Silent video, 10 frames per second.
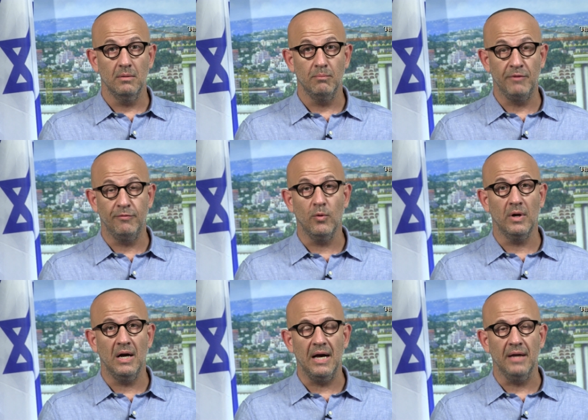before
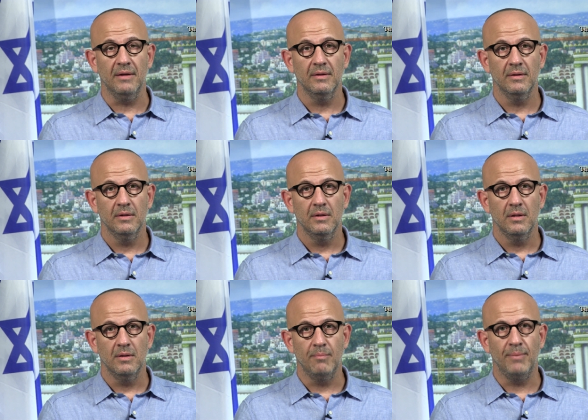God,
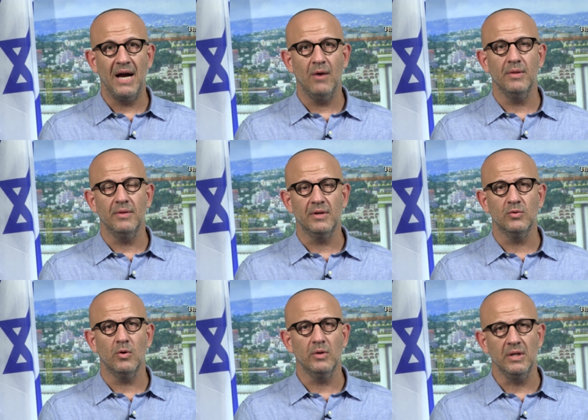the power that the Ketoret